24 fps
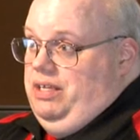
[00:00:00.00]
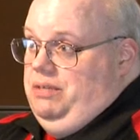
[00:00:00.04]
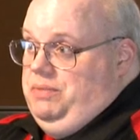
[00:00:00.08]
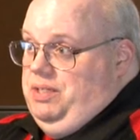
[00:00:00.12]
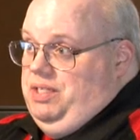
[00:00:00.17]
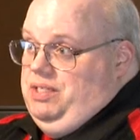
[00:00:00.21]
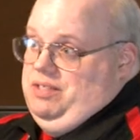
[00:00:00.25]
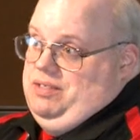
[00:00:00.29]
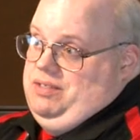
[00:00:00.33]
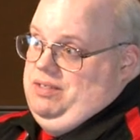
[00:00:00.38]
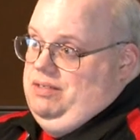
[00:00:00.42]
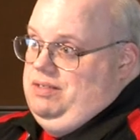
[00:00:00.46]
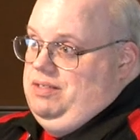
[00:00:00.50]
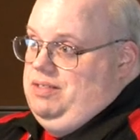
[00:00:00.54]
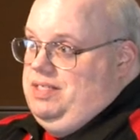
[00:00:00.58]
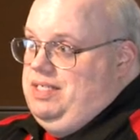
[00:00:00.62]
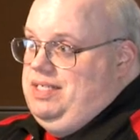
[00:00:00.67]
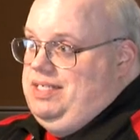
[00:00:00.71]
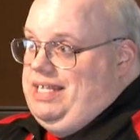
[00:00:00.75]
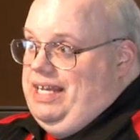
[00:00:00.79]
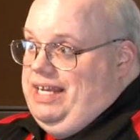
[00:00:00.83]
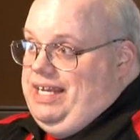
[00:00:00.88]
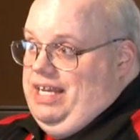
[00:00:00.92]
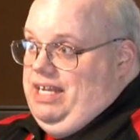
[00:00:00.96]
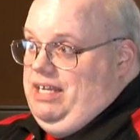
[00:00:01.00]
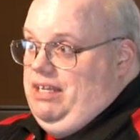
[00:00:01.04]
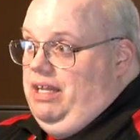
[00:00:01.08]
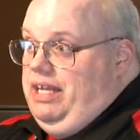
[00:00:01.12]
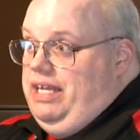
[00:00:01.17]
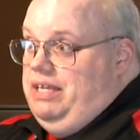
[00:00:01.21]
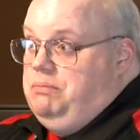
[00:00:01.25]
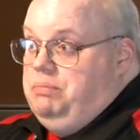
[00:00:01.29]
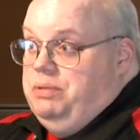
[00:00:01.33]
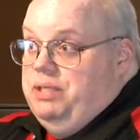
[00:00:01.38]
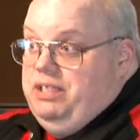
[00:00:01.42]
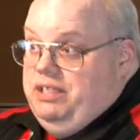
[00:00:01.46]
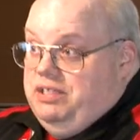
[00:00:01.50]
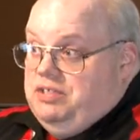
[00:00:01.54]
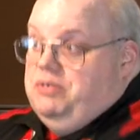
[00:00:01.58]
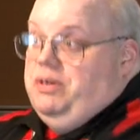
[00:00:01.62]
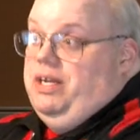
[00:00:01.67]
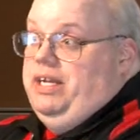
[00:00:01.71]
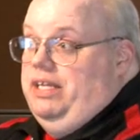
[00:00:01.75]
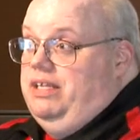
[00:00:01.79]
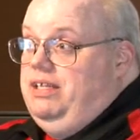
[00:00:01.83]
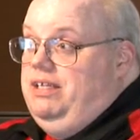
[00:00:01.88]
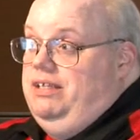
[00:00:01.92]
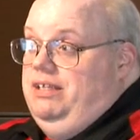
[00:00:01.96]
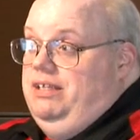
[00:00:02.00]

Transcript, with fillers: I mean, it's, it's a decade late, but it's ready.